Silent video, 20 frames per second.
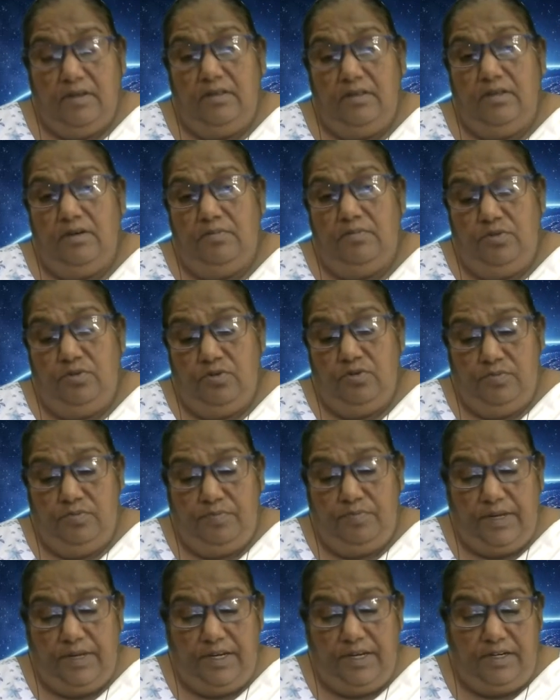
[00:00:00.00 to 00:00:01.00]
the blue
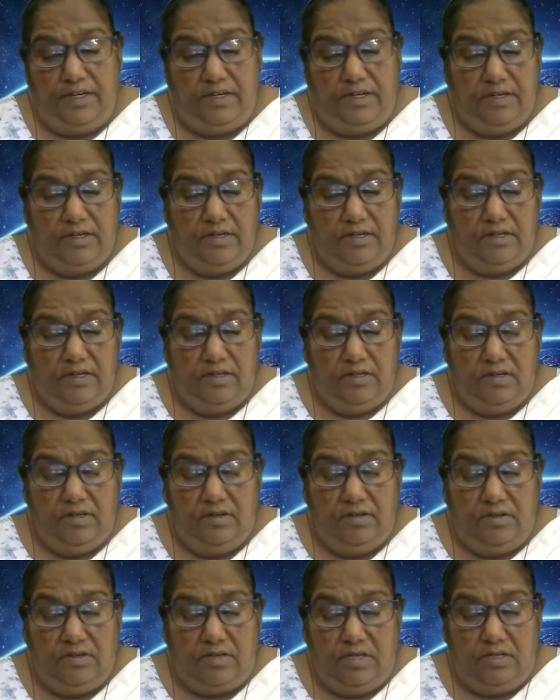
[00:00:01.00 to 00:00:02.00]
bead.
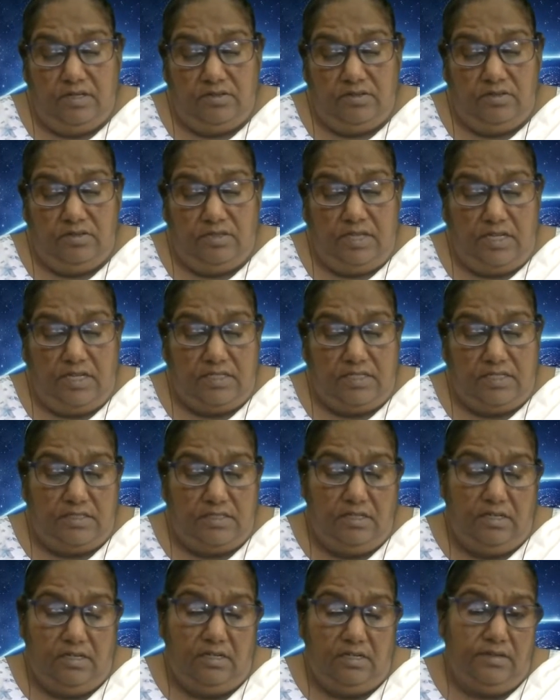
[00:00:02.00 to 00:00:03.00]
Okay, so that's
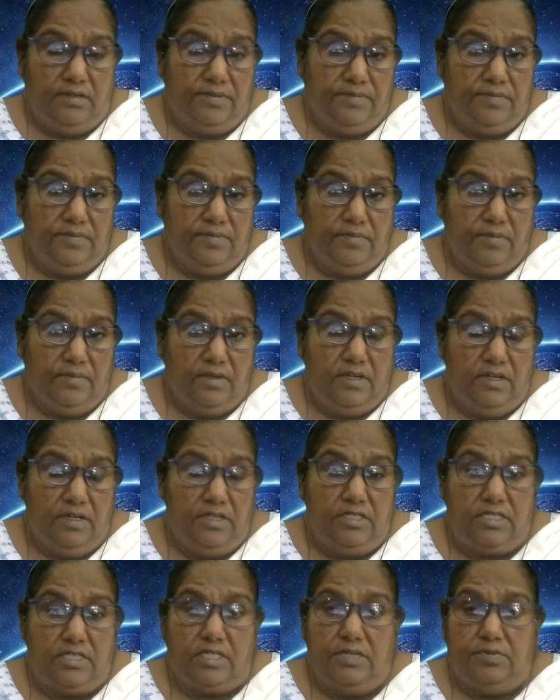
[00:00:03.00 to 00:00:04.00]
the
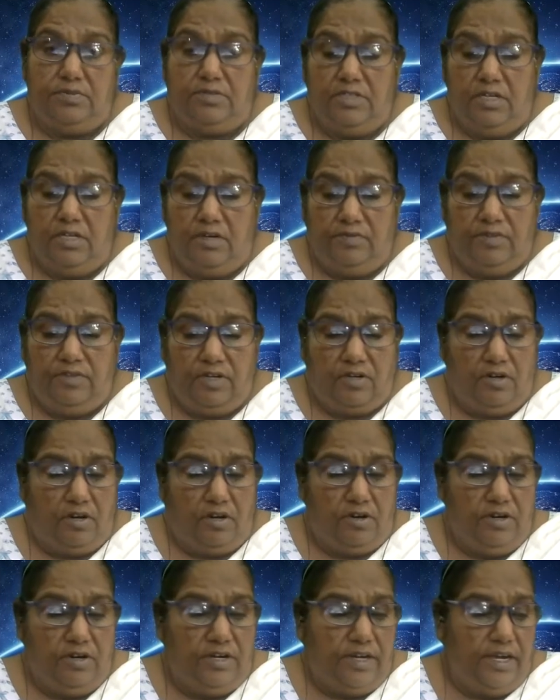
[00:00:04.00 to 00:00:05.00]
description of the
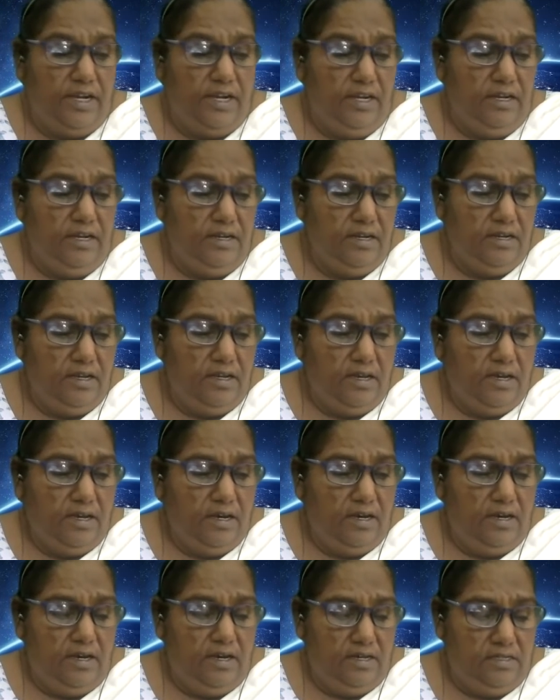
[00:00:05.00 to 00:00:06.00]
crocodile
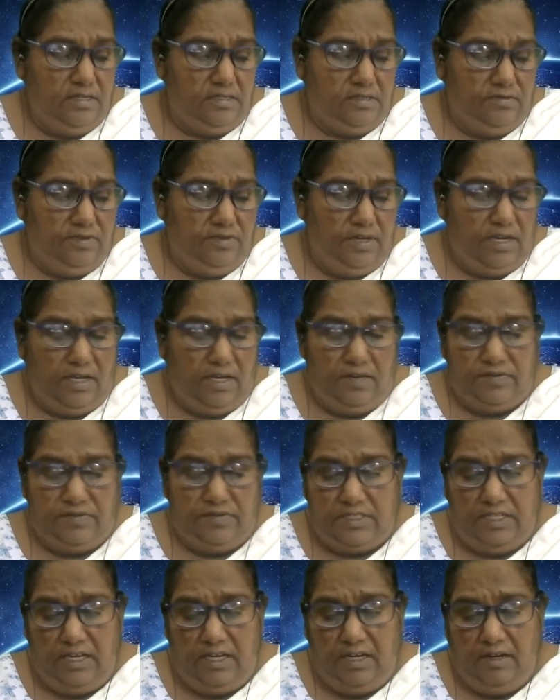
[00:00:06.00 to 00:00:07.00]
as we have
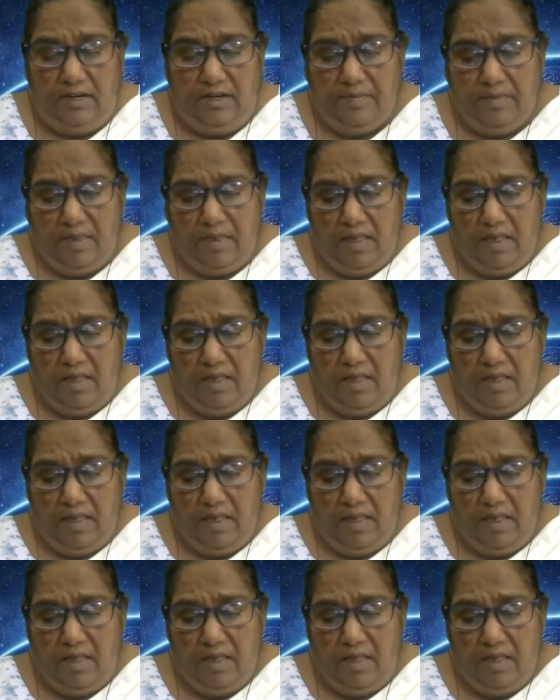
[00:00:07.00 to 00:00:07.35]
seen.